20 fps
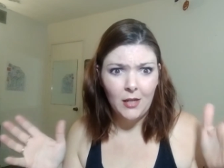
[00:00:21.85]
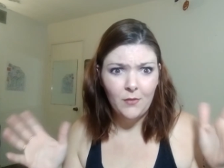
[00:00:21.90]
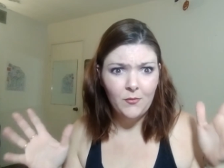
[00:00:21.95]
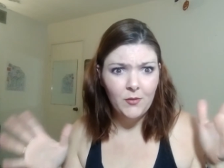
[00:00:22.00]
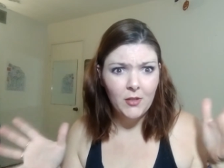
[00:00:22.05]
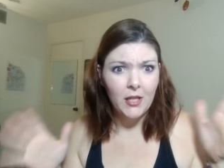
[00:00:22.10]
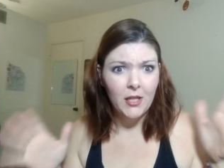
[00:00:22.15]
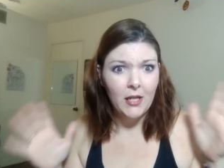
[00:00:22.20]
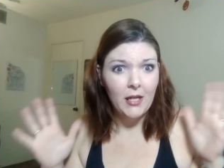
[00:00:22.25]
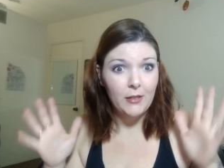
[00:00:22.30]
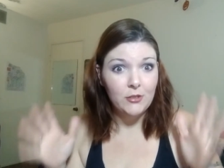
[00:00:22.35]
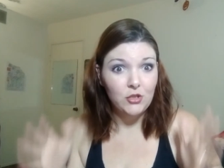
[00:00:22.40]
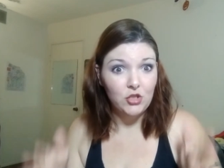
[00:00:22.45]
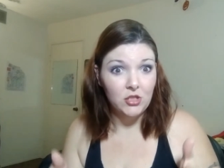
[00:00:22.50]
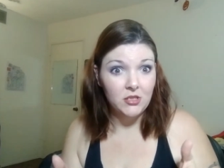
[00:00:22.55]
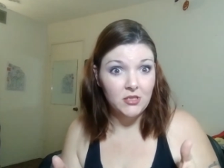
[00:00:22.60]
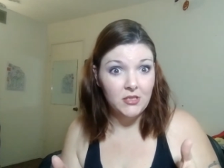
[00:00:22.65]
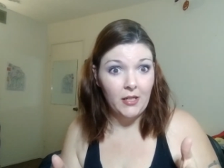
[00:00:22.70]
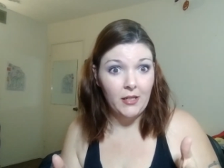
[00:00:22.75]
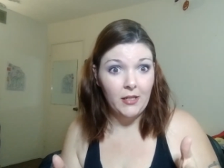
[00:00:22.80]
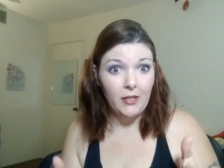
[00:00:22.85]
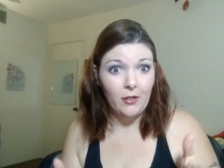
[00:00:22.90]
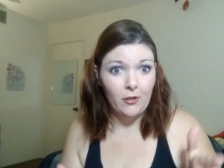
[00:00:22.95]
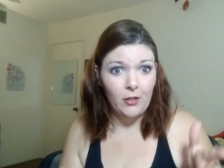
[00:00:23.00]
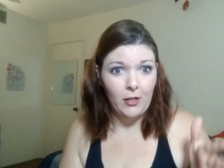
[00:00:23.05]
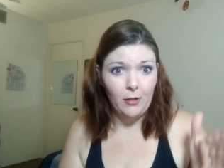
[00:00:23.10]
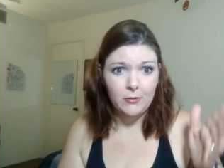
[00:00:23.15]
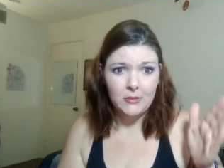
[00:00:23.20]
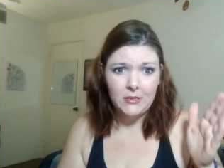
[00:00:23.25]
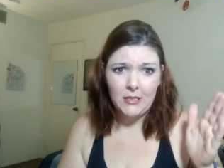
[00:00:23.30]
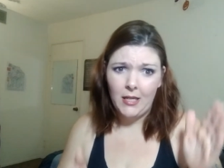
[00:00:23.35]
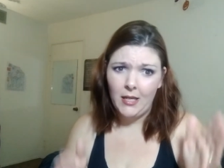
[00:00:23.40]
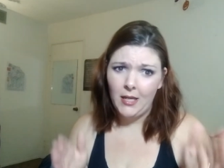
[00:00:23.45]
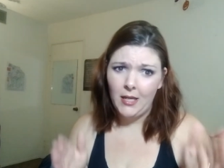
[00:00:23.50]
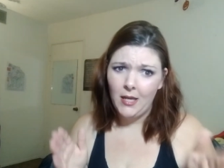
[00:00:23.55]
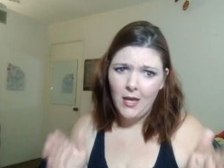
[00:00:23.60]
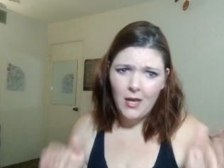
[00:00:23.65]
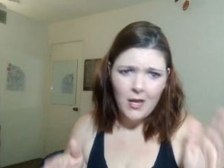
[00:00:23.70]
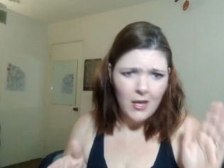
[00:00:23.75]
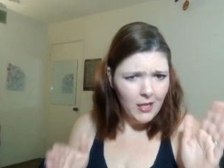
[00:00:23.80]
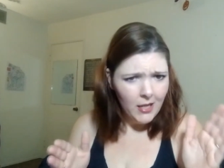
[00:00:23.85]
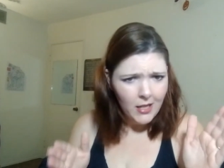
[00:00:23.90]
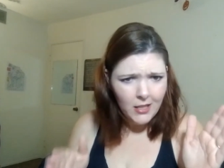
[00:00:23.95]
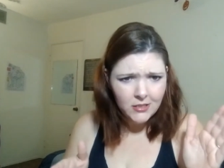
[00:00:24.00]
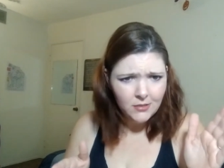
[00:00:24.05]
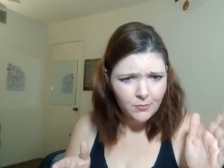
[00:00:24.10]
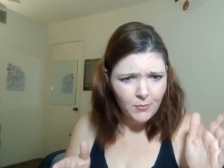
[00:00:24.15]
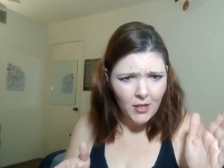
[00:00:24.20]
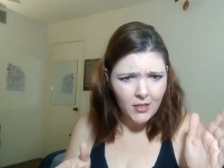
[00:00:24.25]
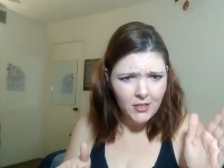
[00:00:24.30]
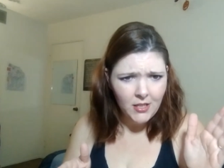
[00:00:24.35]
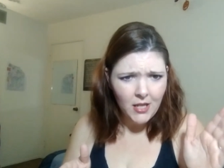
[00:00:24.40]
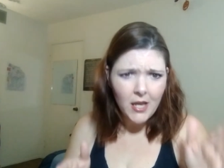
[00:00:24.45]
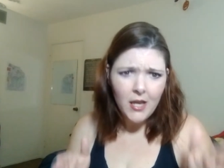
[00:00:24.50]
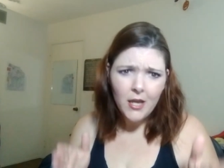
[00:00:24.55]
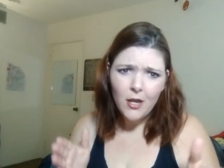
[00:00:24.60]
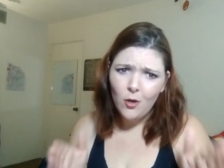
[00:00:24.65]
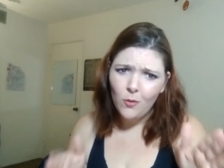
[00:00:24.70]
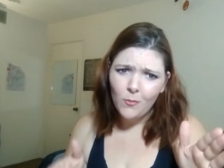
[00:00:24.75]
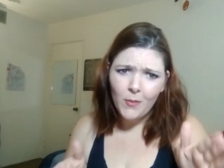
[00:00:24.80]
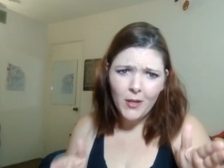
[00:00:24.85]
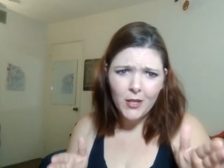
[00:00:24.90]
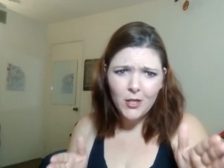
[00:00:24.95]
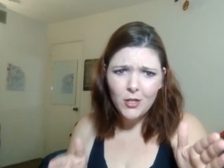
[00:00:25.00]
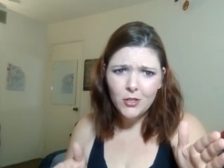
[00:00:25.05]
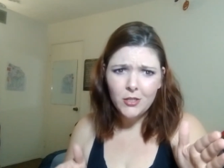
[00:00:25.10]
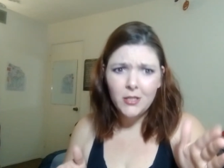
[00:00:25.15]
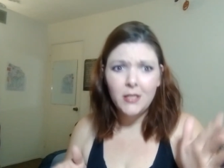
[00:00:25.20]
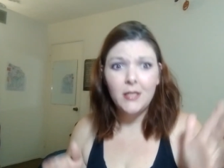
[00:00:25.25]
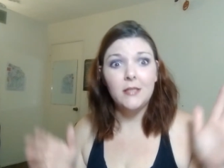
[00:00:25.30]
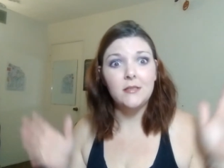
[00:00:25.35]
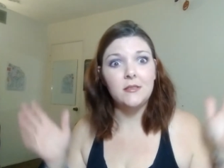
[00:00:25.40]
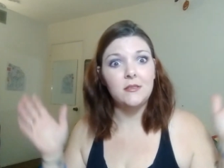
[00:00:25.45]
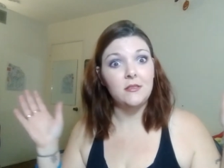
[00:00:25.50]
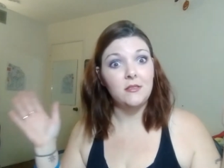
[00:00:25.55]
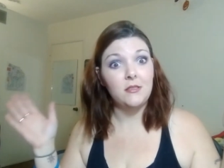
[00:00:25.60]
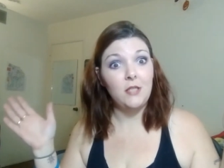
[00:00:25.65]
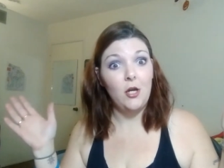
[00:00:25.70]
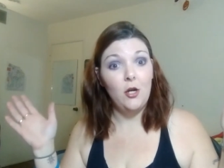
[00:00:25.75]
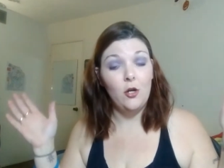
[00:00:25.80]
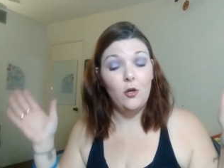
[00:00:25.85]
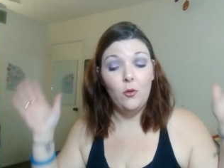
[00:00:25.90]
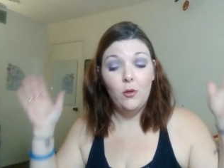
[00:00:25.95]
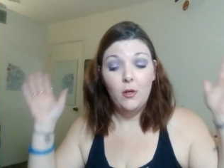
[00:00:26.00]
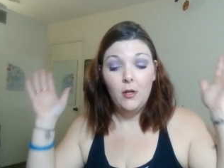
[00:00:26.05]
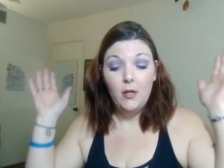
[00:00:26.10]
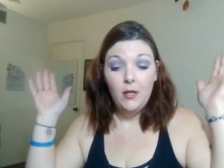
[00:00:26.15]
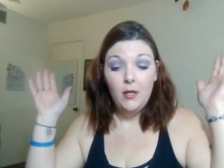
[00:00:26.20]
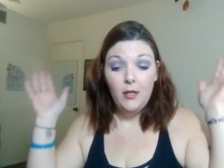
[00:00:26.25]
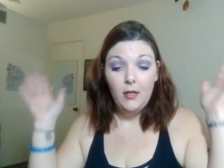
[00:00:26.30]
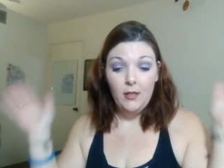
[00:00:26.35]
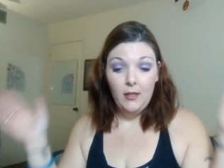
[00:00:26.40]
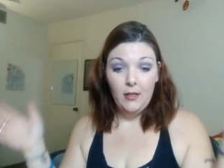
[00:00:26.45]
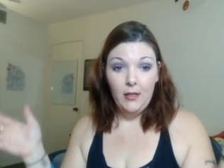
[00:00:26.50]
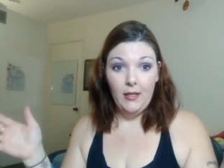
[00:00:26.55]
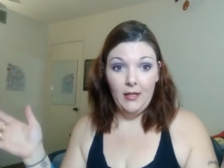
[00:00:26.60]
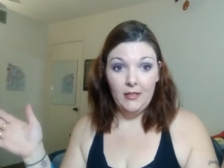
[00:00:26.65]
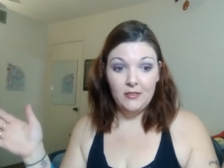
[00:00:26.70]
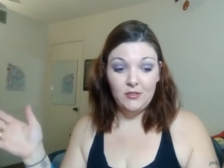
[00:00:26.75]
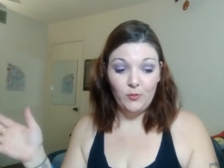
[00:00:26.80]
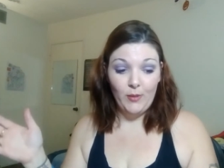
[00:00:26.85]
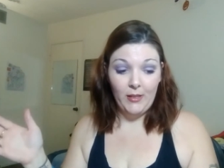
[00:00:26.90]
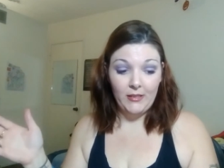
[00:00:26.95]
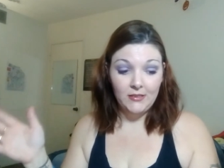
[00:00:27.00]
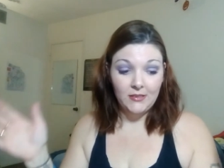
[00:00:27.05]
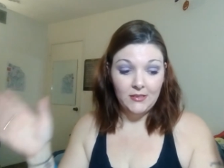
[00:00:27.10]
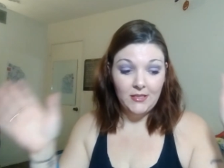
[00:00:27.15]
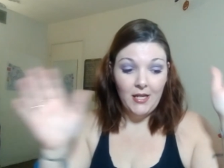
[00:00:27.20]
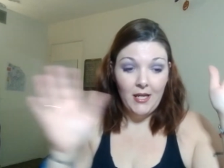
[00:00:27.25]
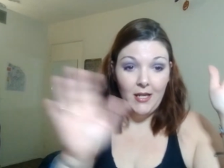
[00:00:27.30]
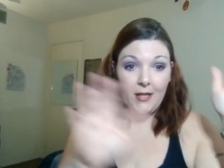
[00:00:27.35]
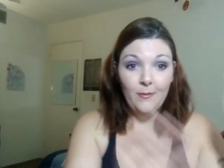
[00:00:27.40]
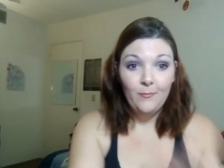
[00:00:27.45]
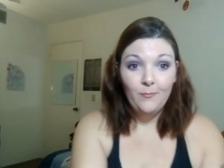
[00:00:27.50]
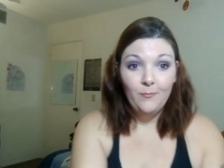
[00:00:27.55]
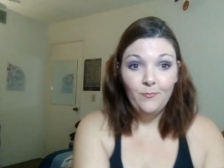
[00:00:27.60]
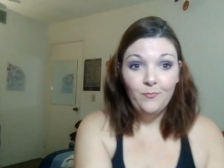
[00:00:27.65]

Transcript: I feel like I just sat here and I was like, it's Monday. Oh my goodness. So, it's Wednesday